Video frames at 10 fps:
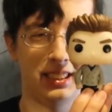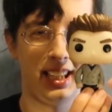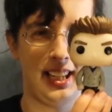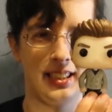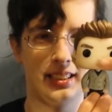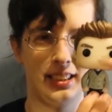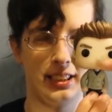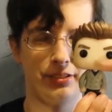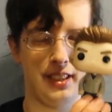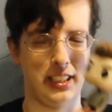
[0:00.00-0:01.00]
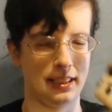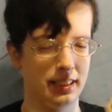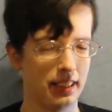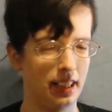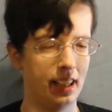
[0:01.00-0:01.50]
Even his hands and his
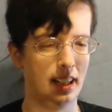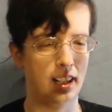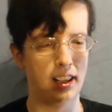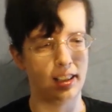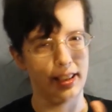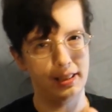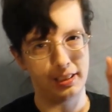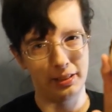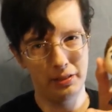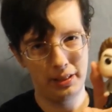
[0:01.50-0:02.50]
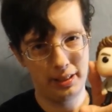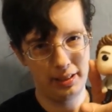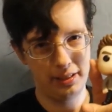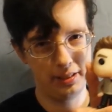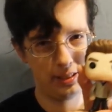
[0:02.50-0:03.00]
face. That is so
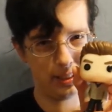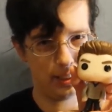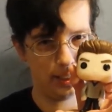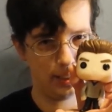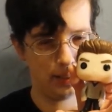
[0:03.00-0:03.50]
cute.